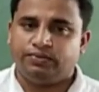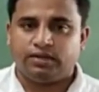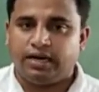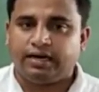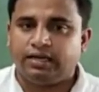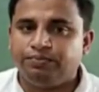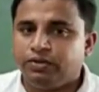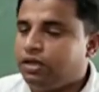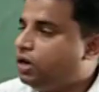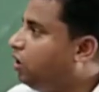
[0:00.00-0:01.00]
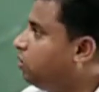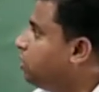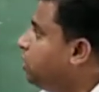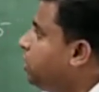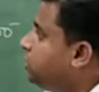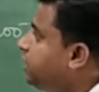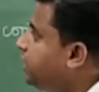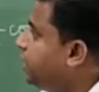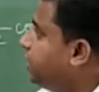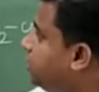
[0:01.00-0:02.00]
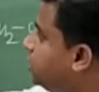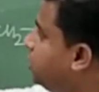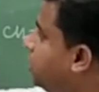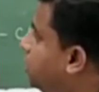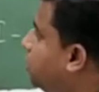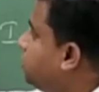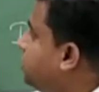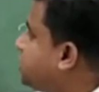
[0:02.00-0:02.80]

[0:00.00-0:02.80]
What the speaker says: Correct? Now, see here, this